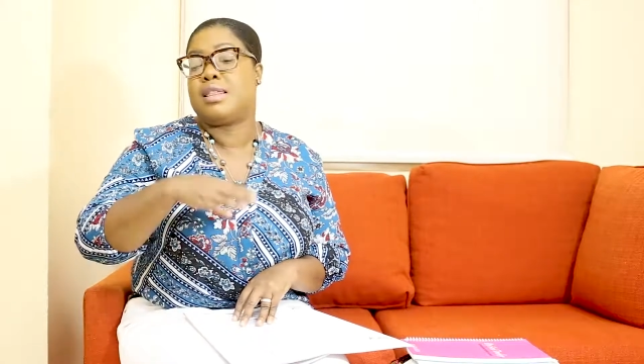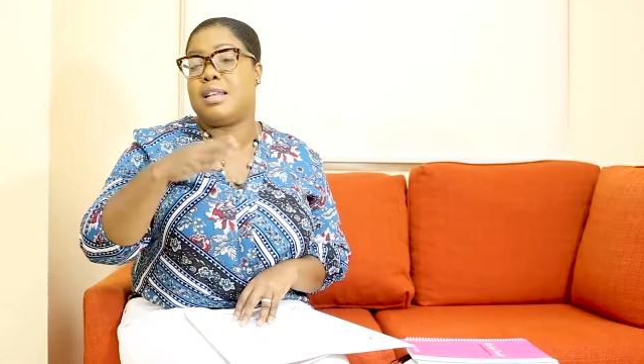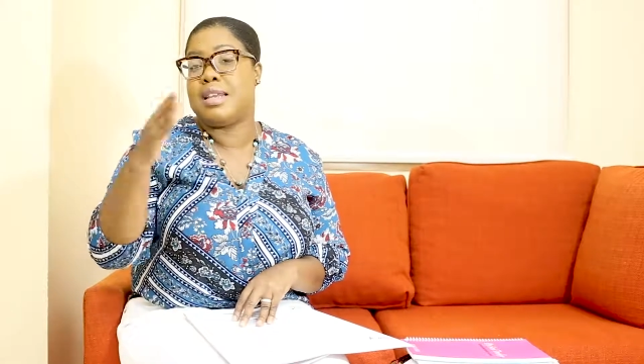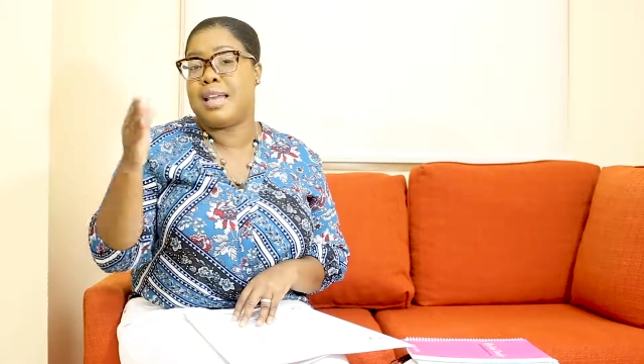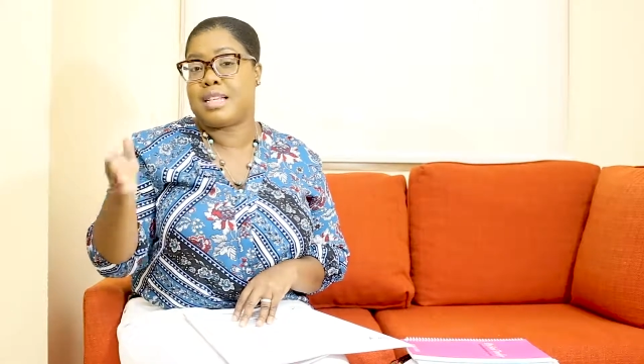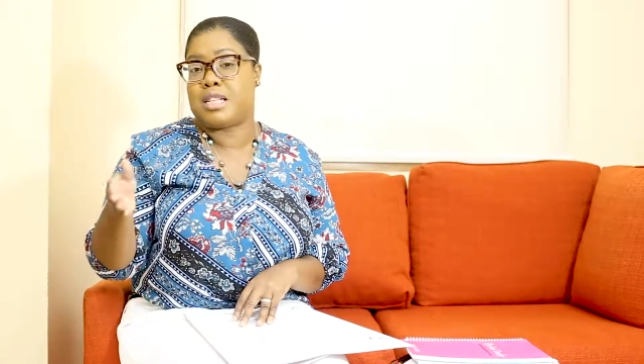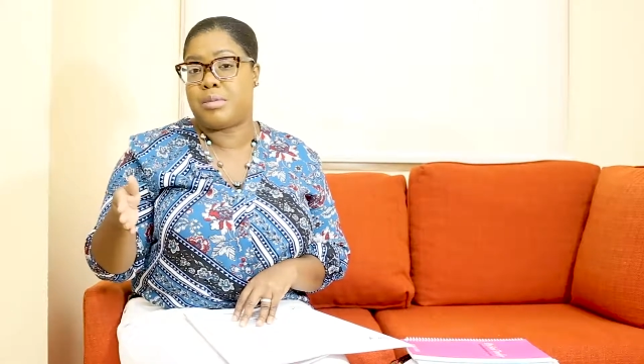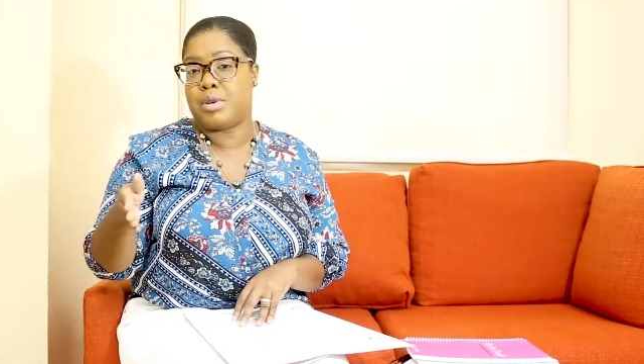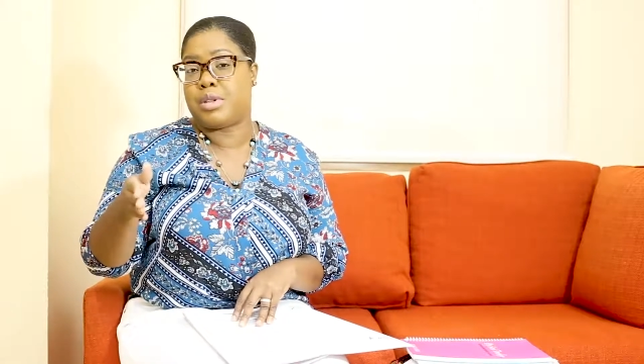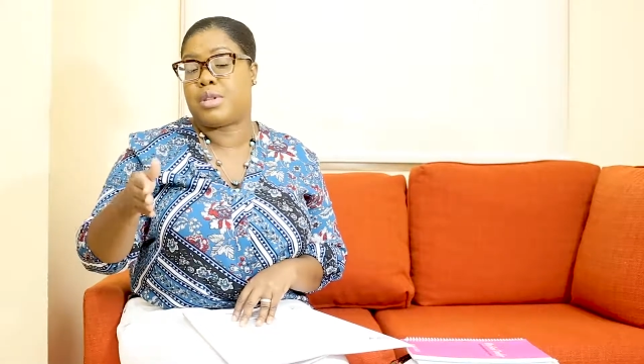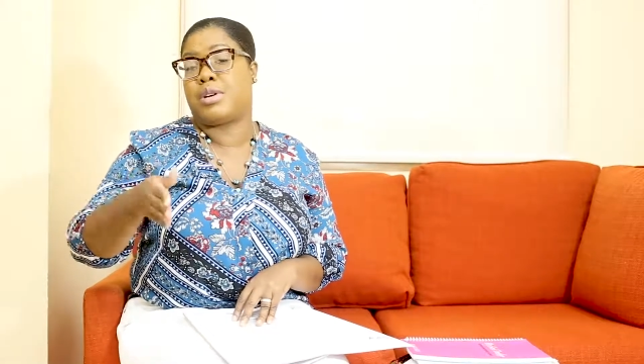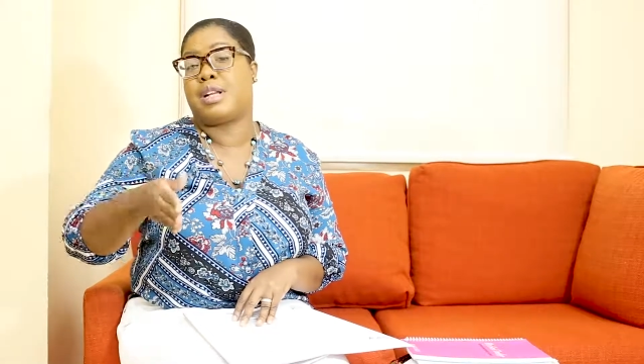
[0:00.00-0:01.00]
the next
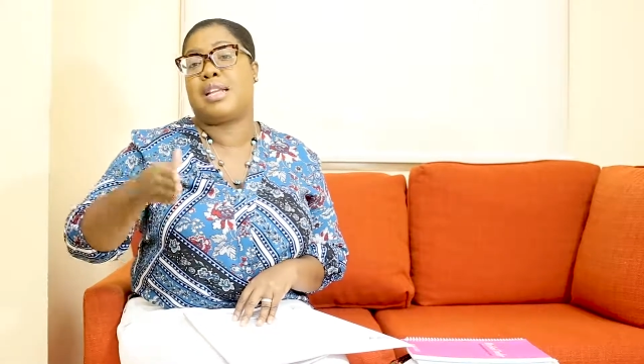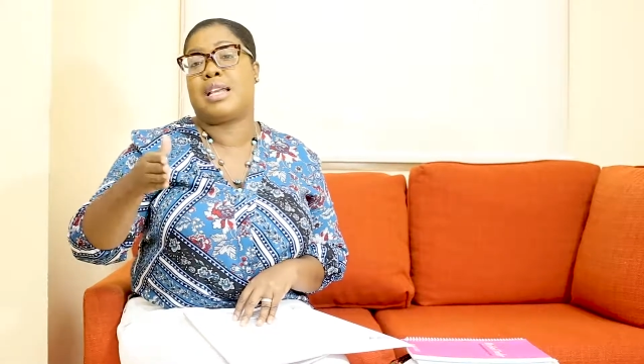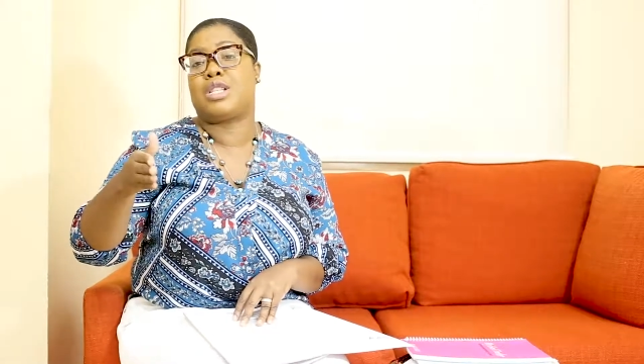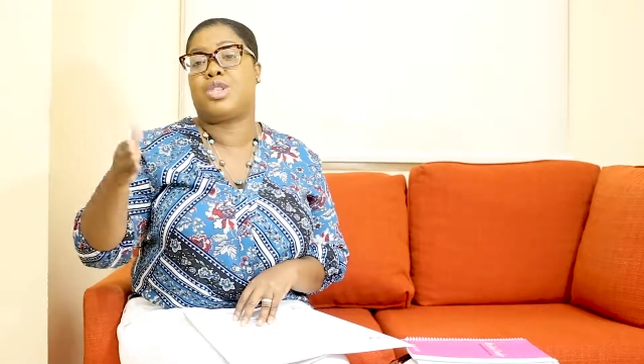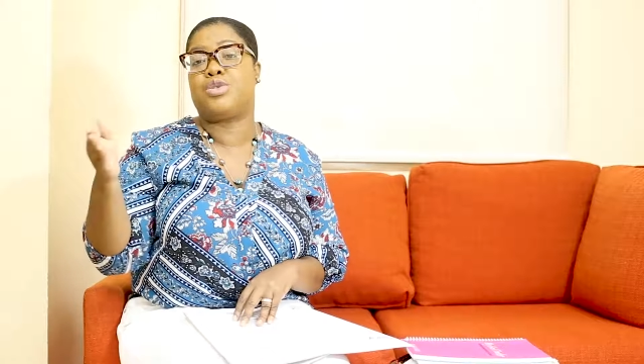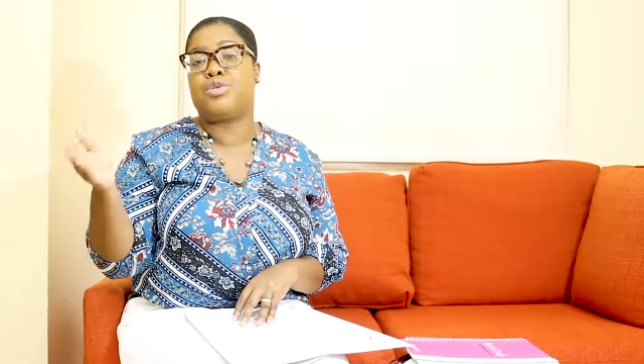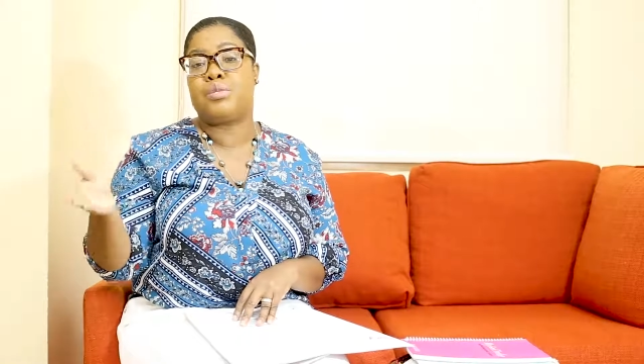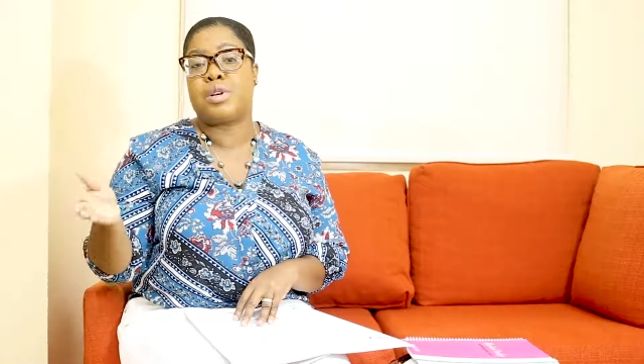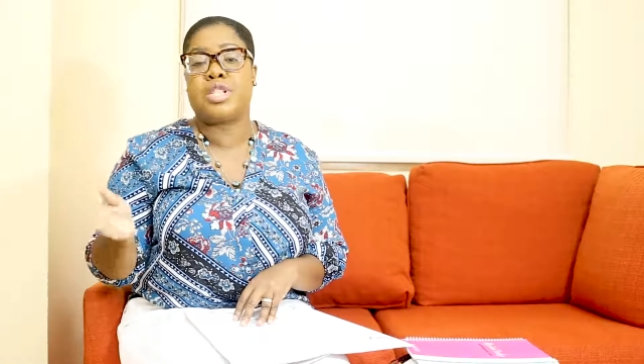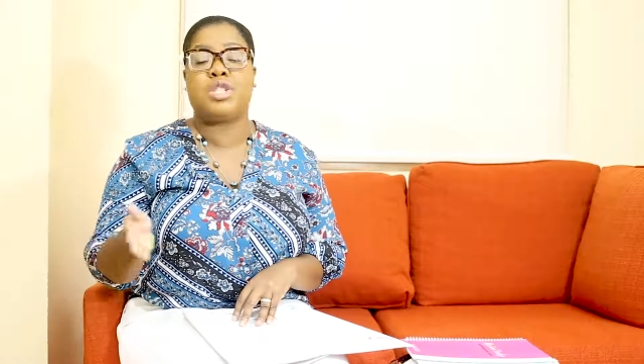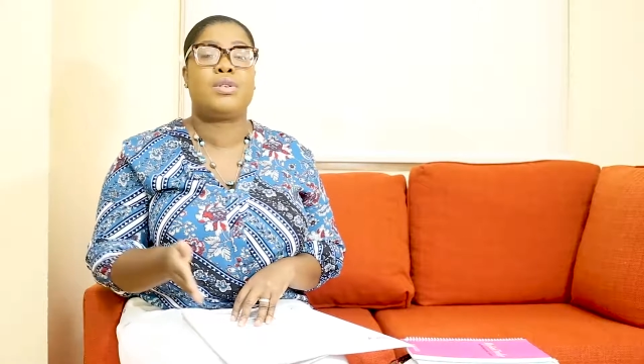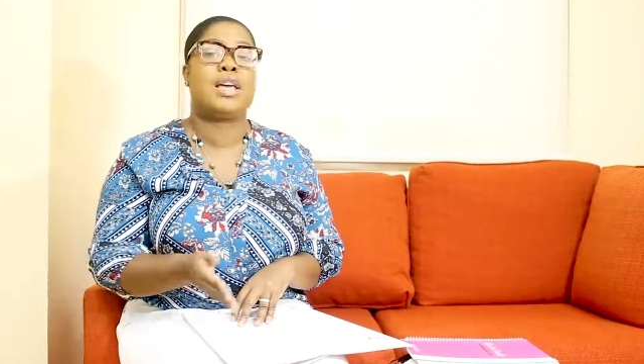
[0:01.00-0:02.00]
month or the next 2 months,